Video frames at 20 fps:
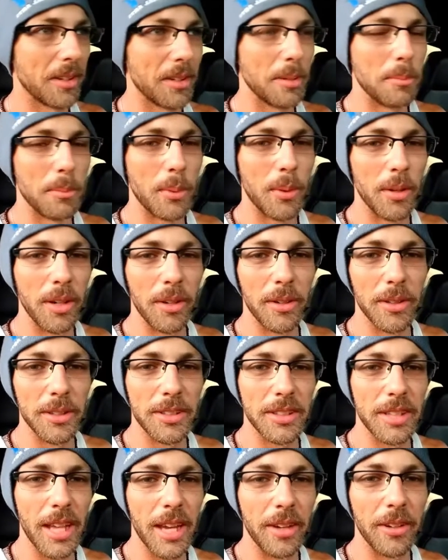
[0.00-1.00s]
in the morning on
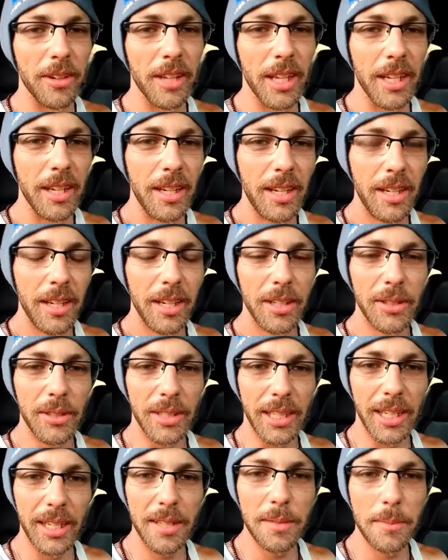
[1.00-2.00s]
Saturday. Are you
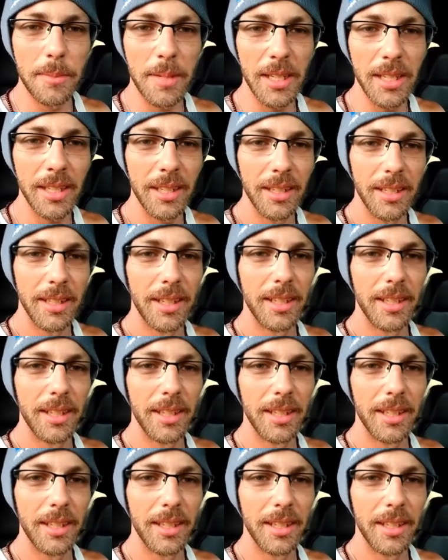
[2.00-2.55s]
kidding me?